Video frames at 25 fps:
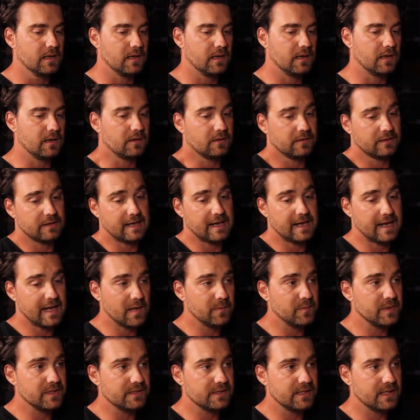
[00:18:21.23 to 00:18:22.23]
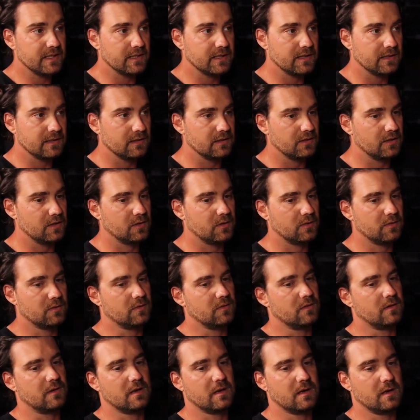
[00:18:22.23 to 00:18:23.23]
or that I have been taking.
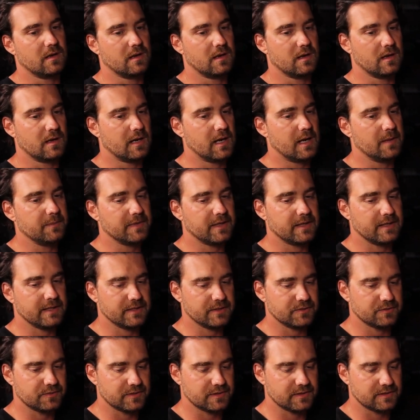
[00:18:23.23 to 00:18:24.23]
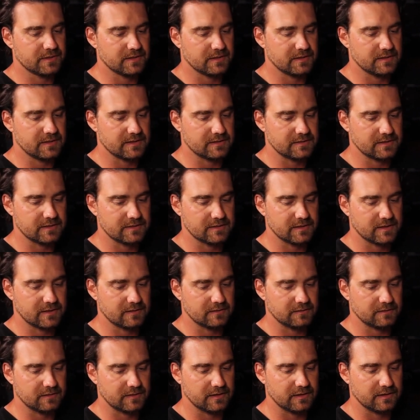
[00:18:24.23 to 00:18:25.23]
I'm not interested
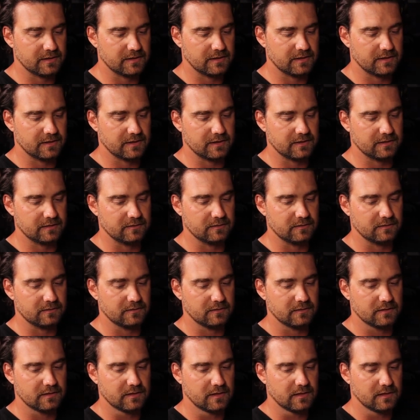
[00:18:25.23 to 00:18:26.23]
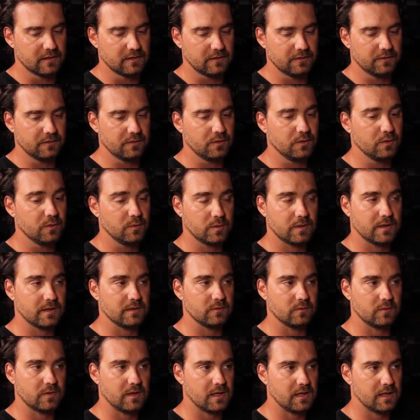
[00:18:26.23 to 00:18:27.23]
necessarily in the who,
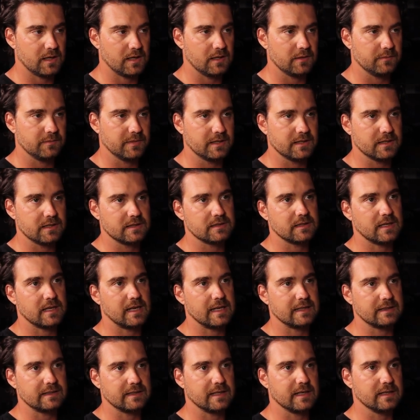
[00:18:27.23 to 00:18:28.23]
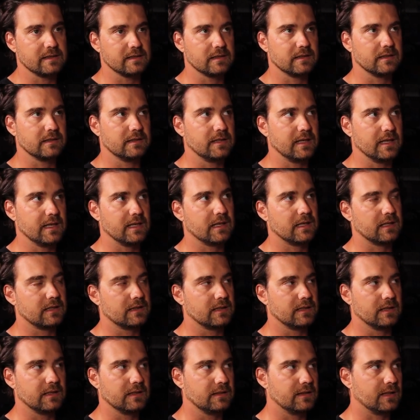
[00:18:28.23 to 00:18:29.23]
what, and why, because at the end of the day, I
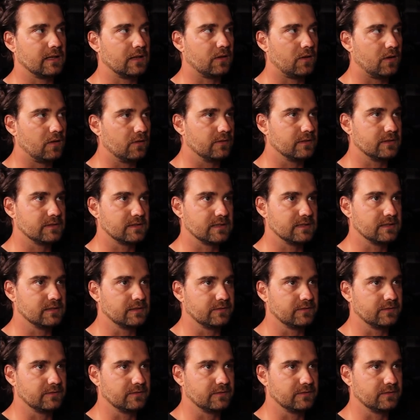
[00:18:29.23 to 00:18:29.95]
think that all this